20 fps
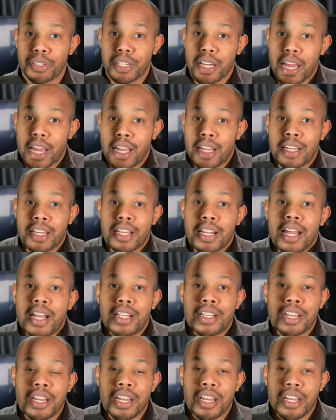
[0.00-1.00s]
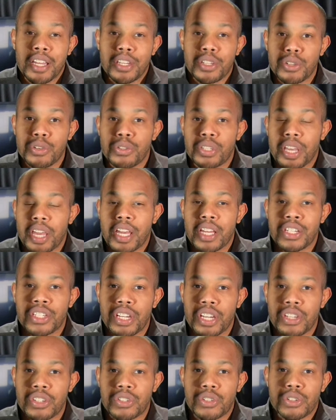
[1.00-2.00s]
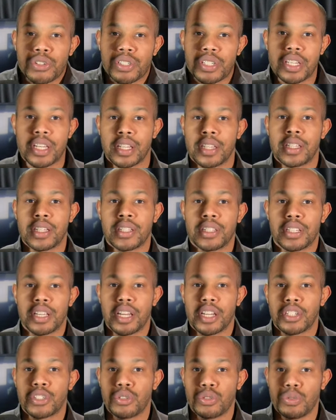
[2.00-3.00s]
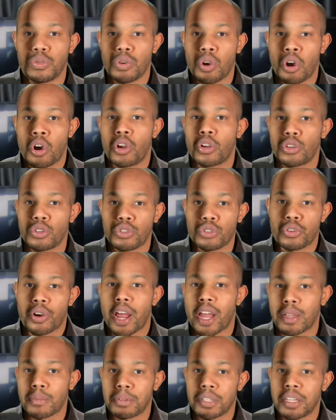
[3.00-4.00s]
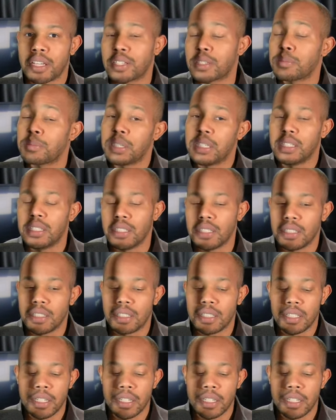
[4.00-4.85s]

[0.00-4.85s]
hey, can I use hand gestures to get this thing to auto track me as a PTZ